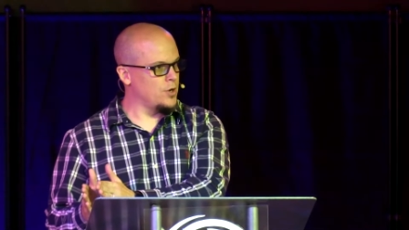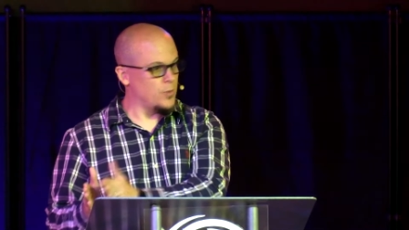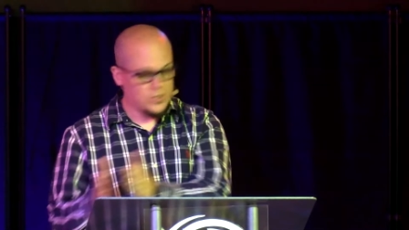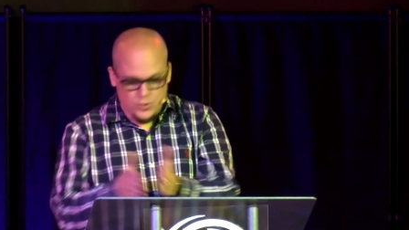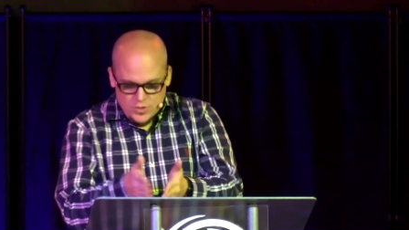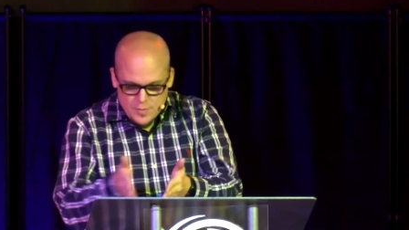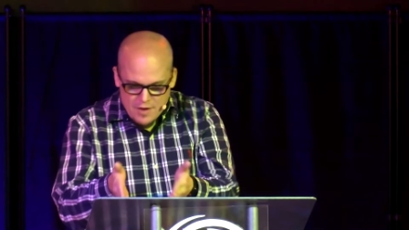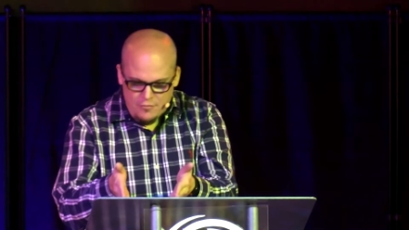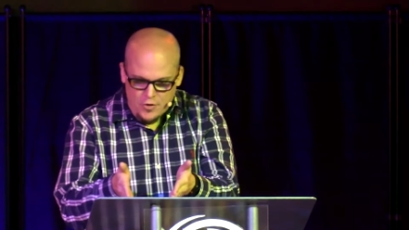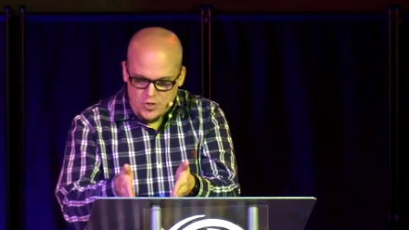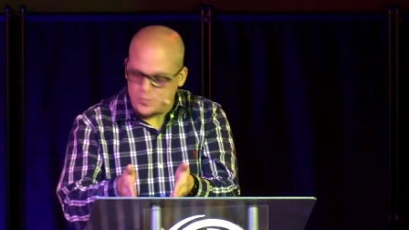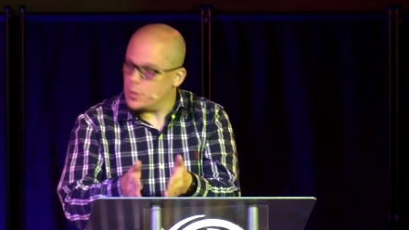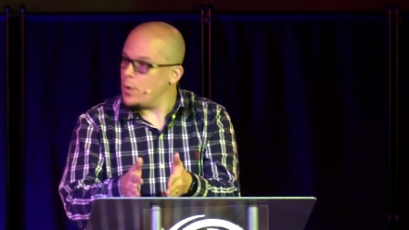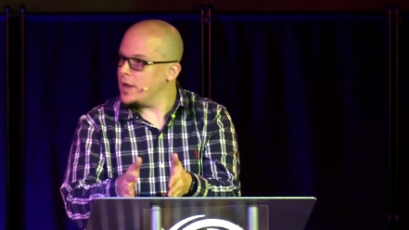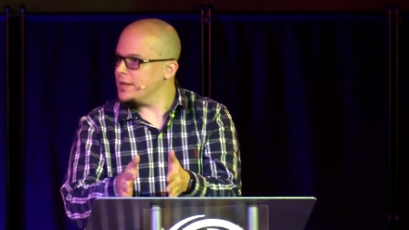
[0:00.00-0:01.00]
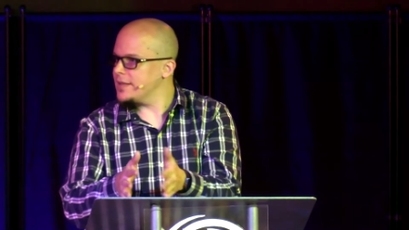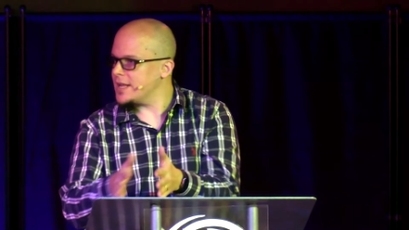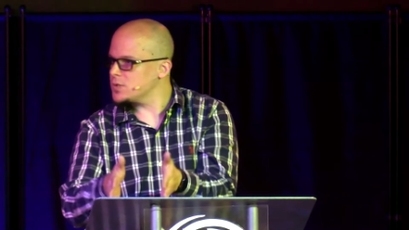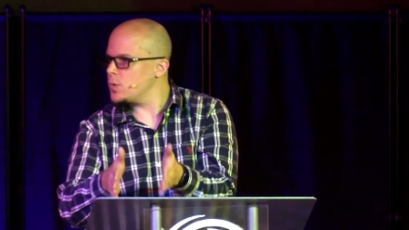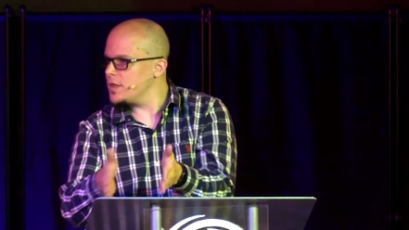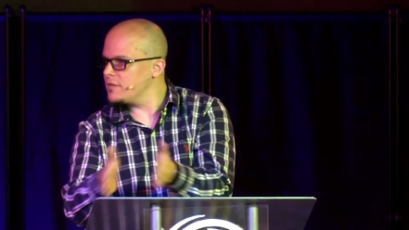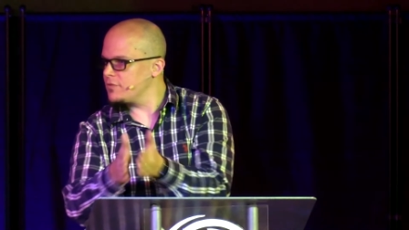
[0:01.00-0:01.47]
which was my first point.
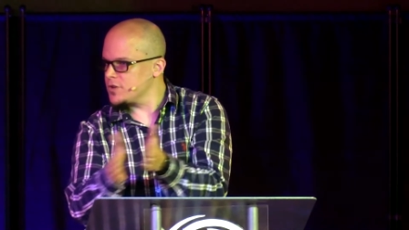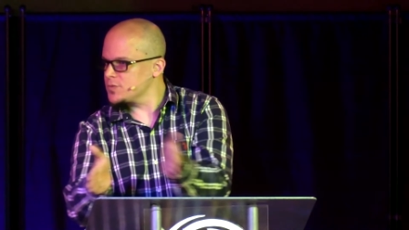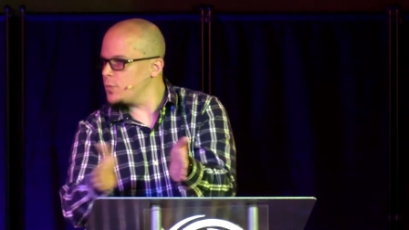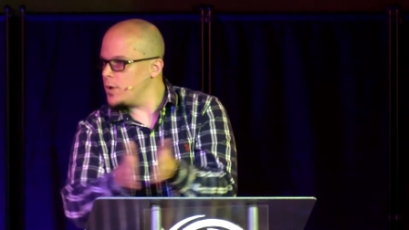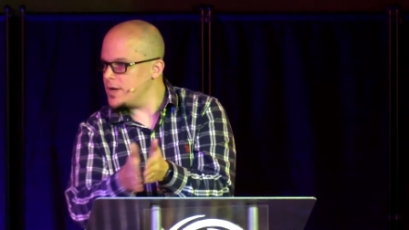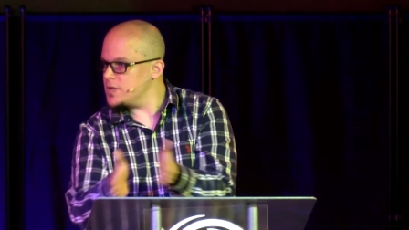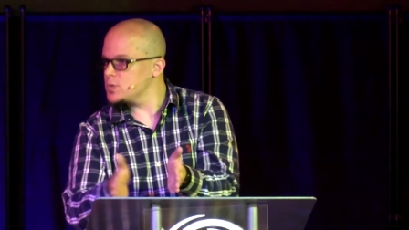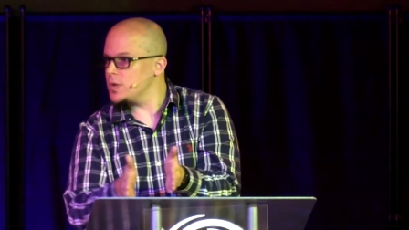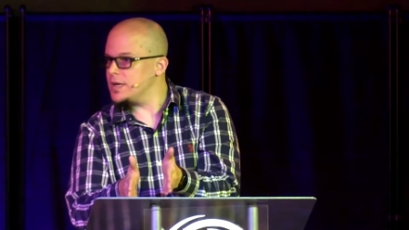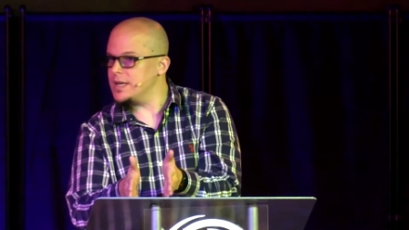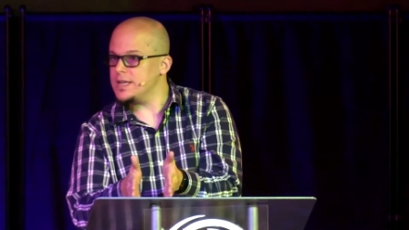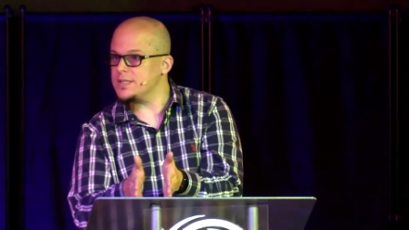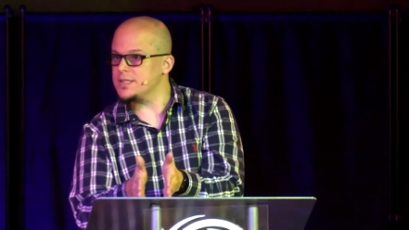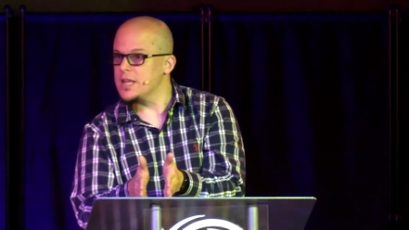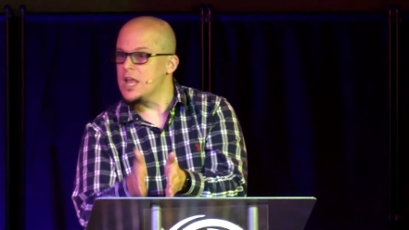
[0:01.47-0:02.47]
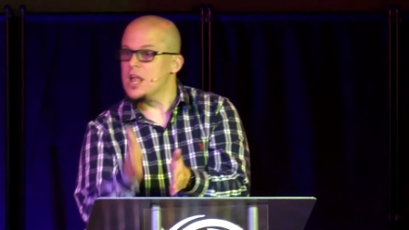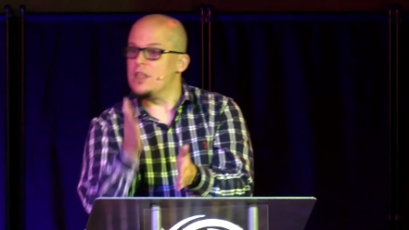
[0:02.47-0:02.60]
That's why the first point is what it is.